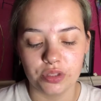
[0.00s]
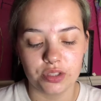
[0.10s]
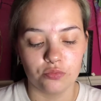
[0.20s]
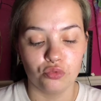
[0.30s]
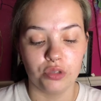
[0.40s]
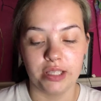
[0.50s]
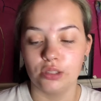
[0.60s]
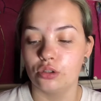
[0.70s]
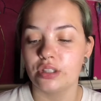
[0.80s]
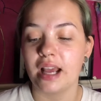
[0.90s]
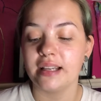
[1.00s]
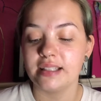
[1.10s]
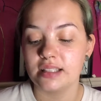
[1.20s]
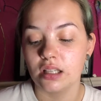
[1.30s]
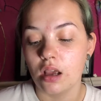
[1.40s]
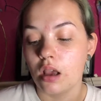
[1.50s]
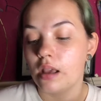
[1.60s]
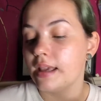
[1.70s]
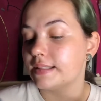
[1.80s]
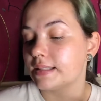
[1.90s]
is really good. And it
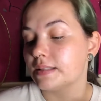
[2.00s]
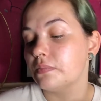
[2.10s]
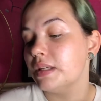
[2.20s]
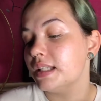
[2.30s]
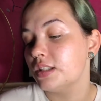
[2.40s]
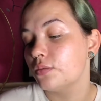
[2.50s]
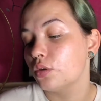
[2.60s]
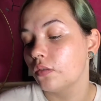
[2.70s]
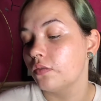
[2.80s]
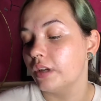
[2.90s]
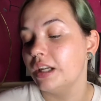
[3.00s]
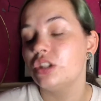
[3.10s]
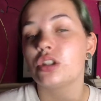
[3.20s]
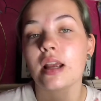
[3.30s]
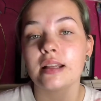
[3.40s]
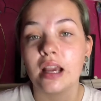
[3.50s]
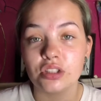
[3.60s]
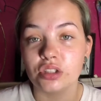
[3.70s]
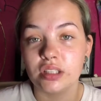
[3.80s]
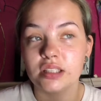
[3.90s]
says it's medium coverage, and it
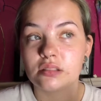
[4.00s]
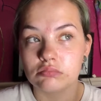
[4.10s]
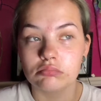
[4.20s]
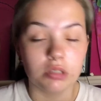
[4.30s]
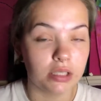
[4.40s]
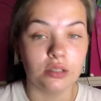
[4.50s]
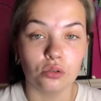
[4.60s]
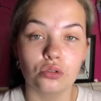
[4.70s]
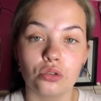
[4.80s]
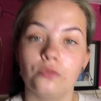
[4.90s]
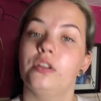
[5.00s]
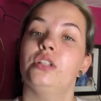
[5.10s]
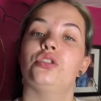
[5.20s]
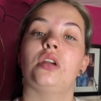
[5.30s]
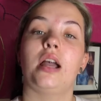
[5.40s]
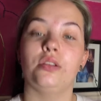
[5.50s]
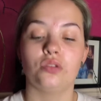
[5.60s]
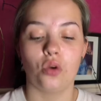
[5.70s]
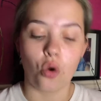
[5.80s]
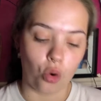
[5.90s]
actually is really good coverage. I use it
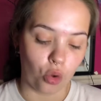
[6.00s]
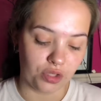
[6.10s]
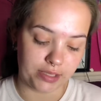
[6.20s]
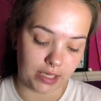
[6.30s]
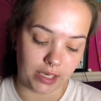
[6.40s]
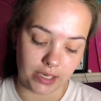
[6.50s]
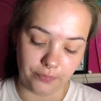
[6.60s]
all the time,